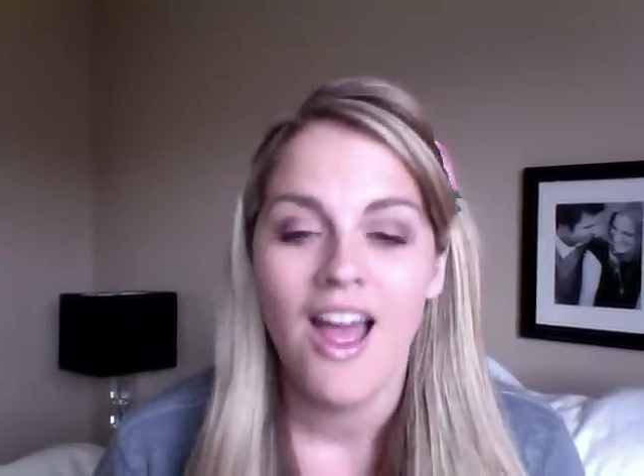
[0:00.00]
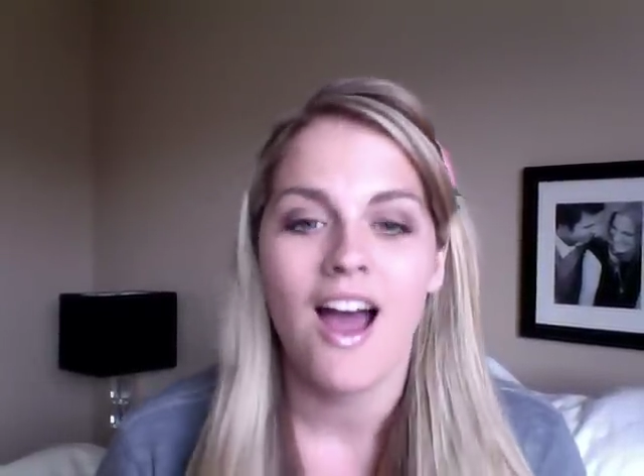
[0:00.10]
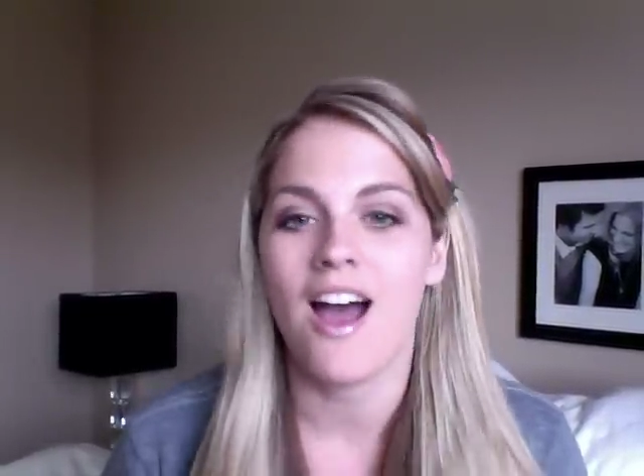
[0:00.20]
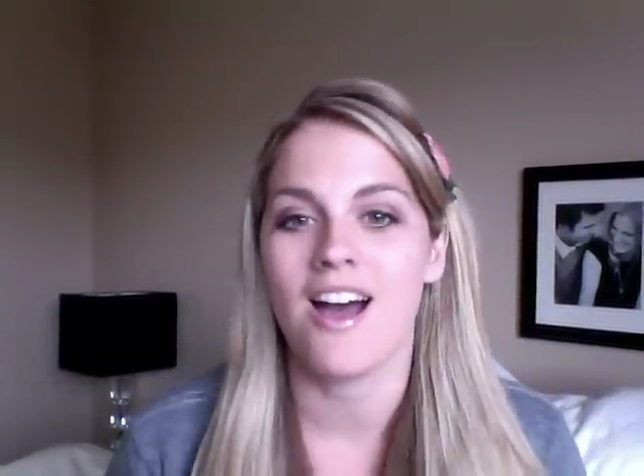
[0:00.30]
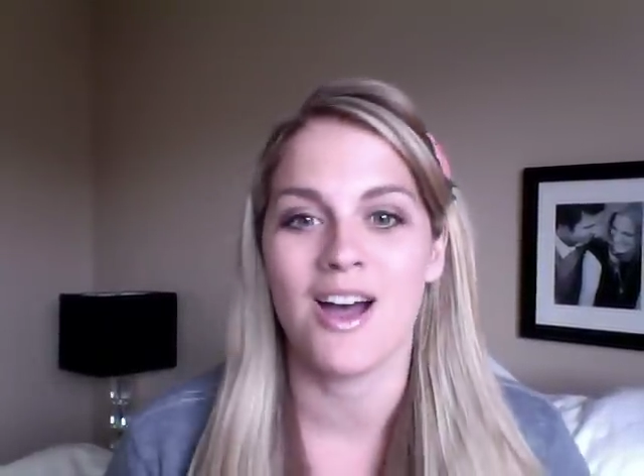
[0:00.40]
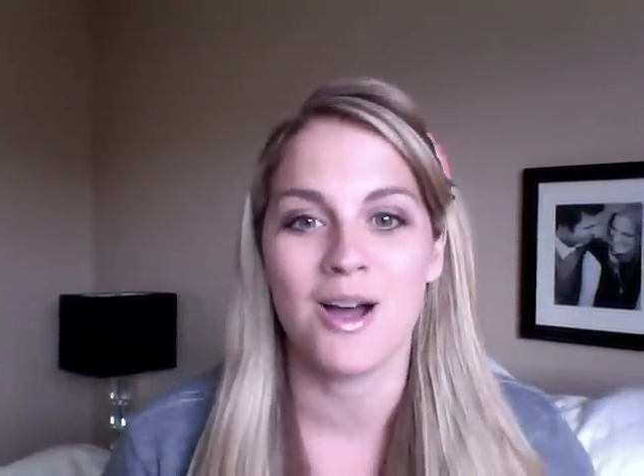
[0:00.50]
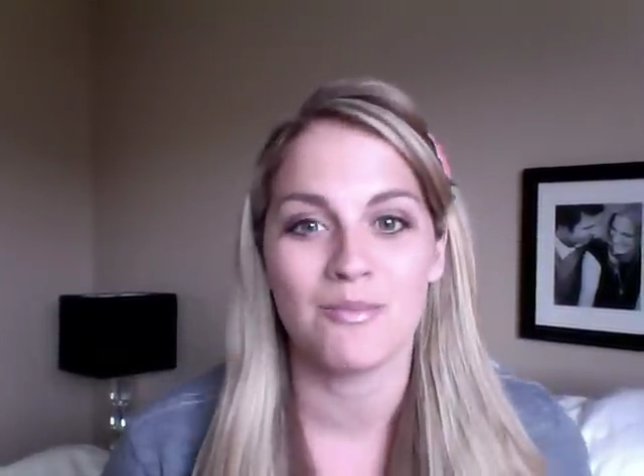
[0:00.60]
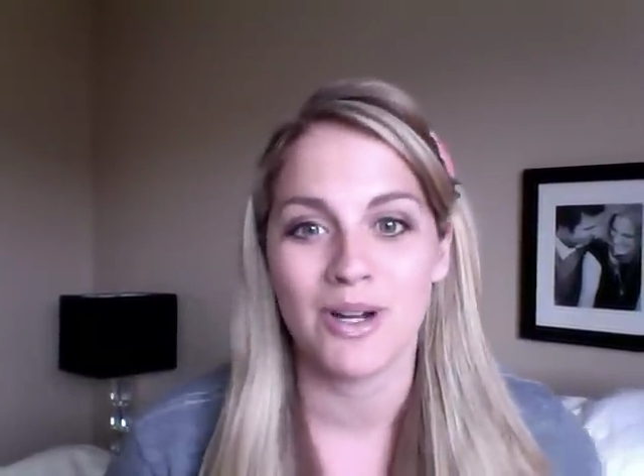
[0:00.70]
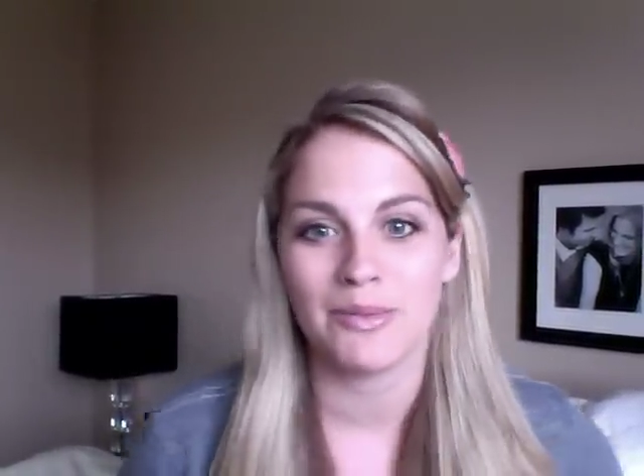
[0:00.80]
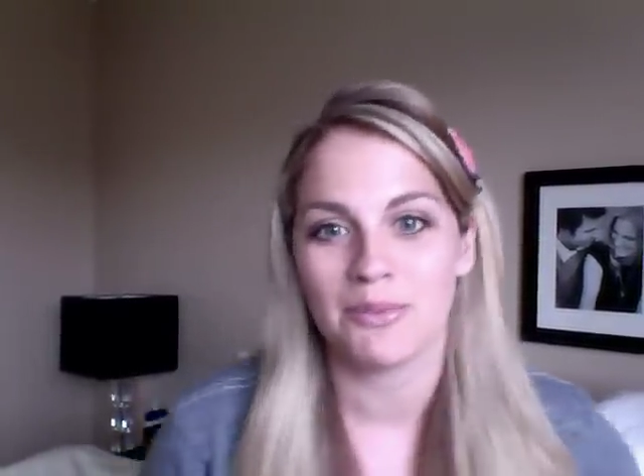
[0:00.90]

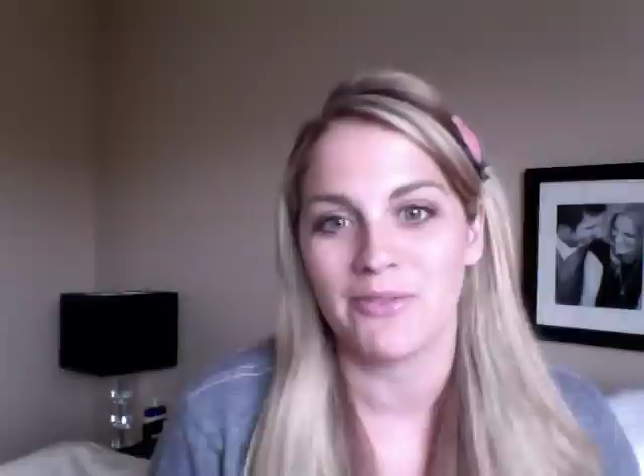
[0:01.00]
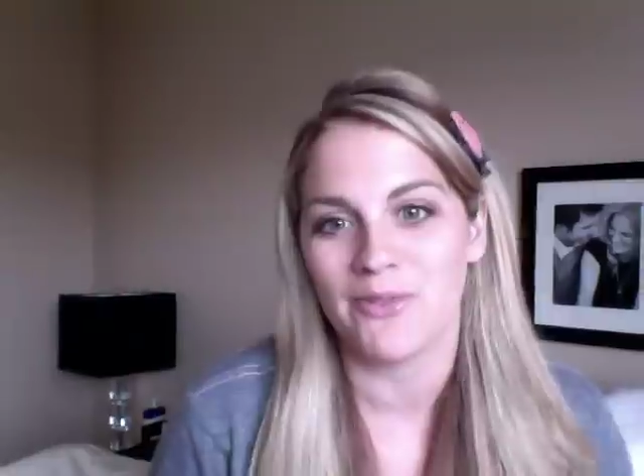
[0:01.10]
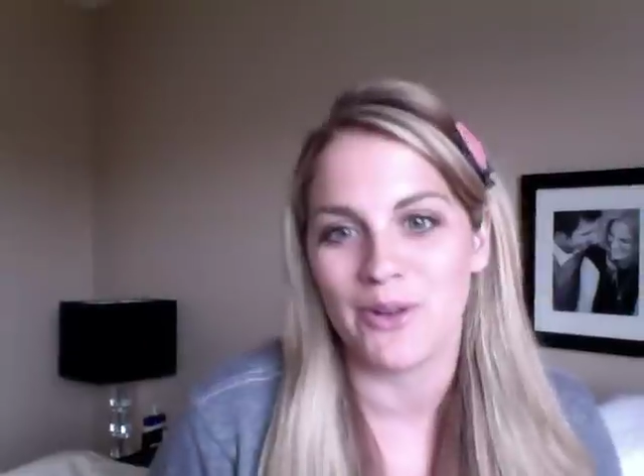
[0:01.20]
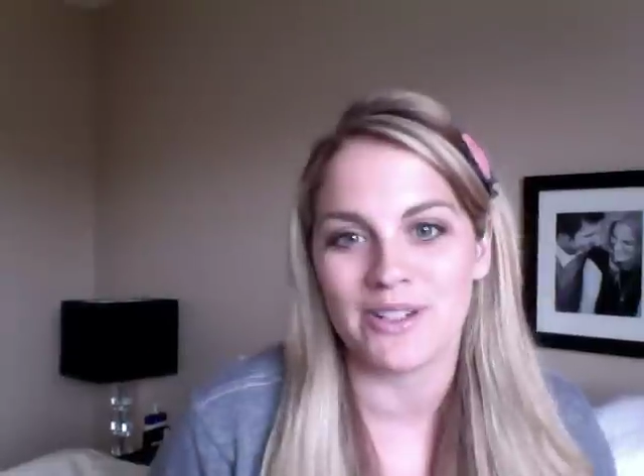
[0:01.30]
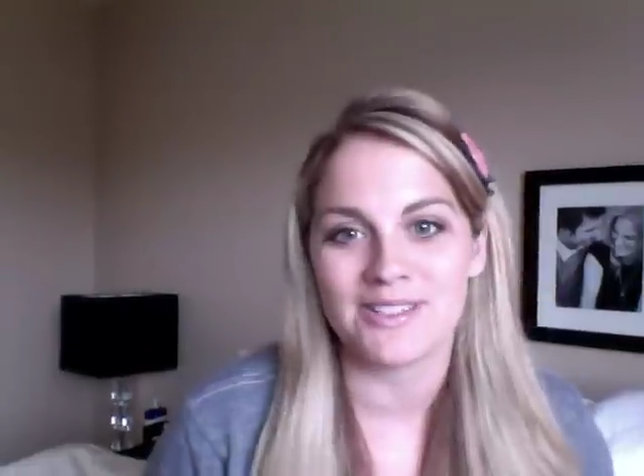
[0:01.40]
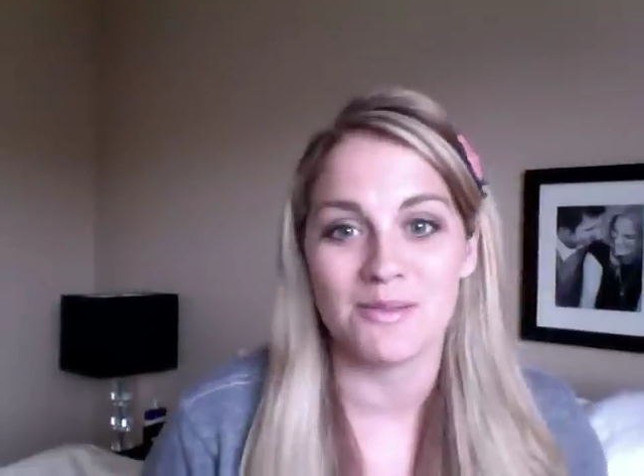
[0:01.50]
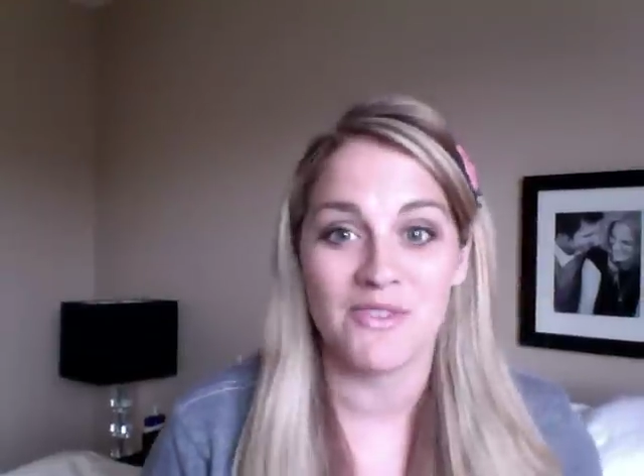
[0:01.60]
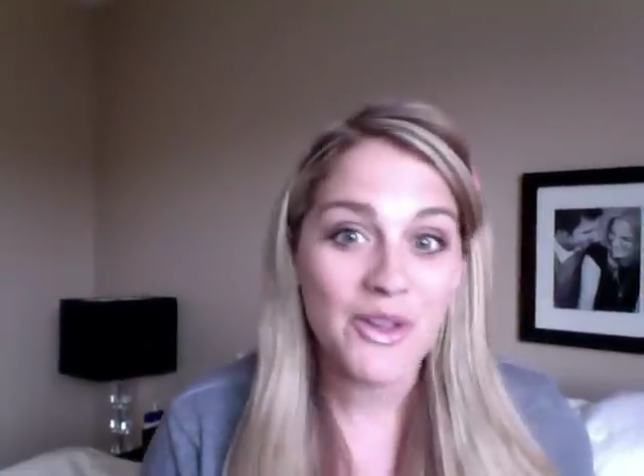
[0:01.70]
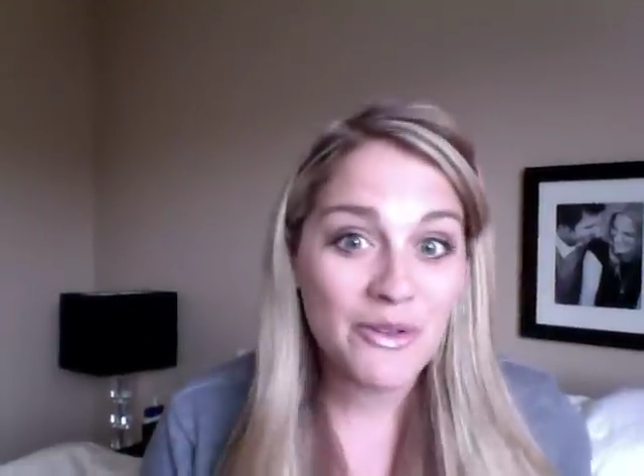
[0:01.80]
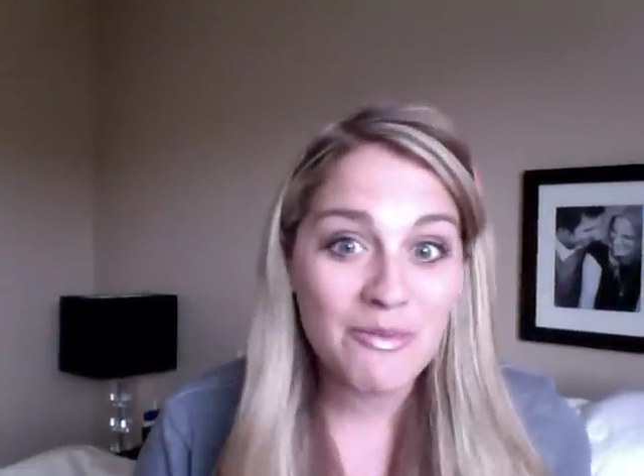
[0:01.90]
probably before some of
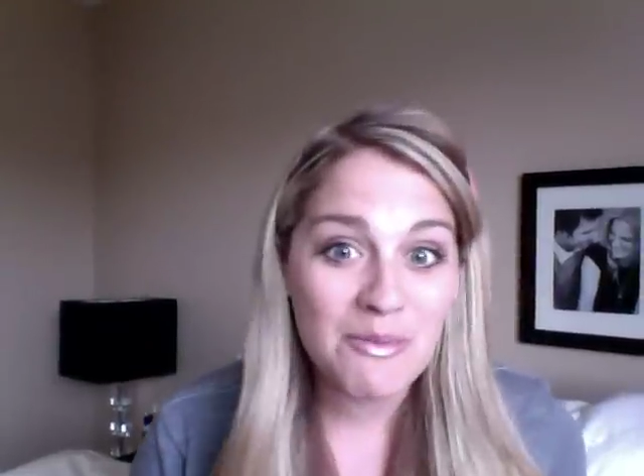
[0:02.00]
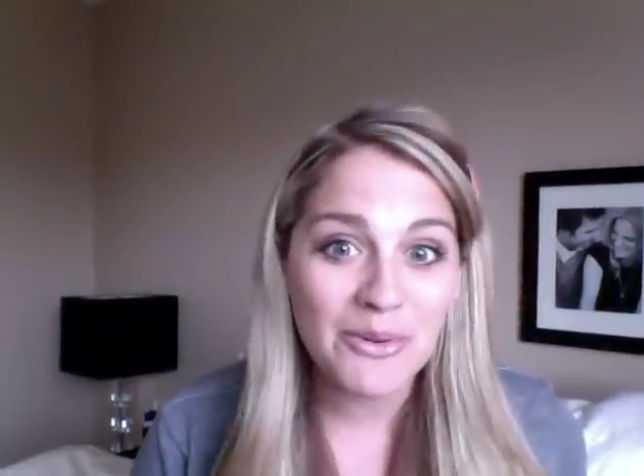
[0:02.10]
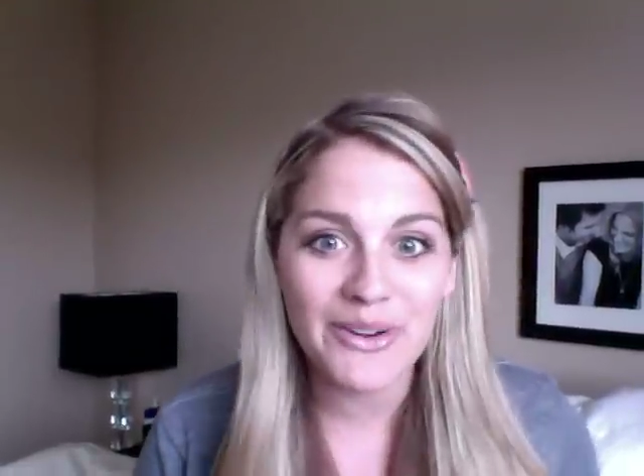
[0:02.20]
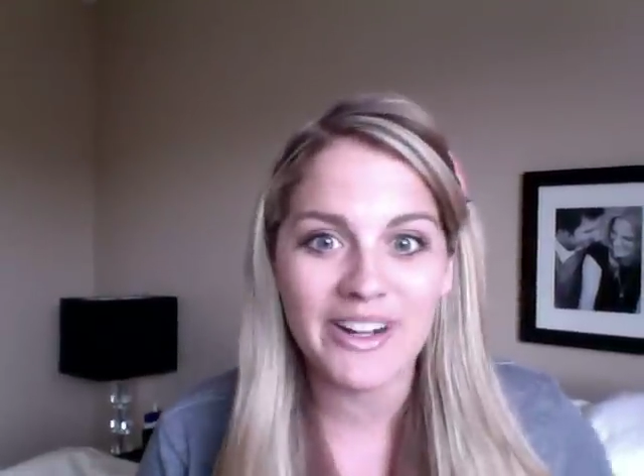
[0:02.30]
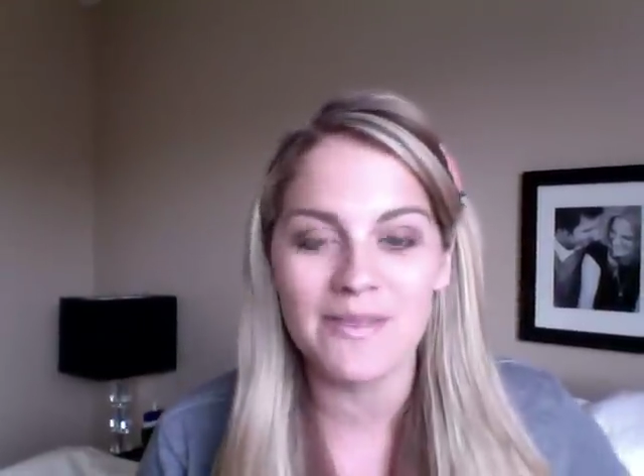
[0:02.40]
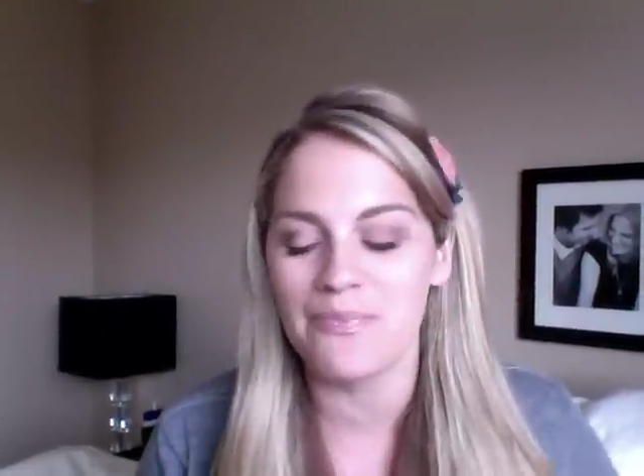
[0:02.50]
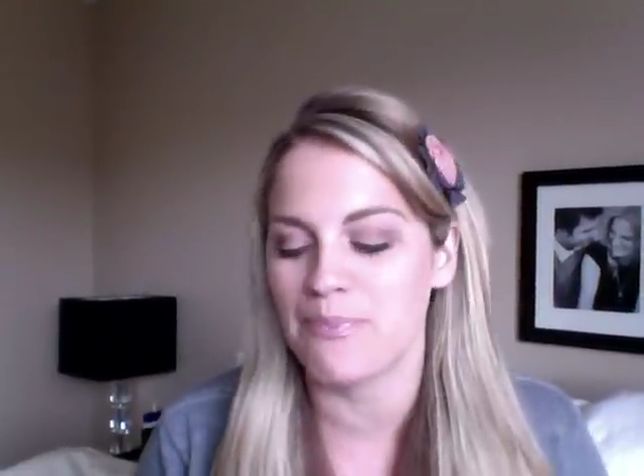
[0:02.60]
you have been born.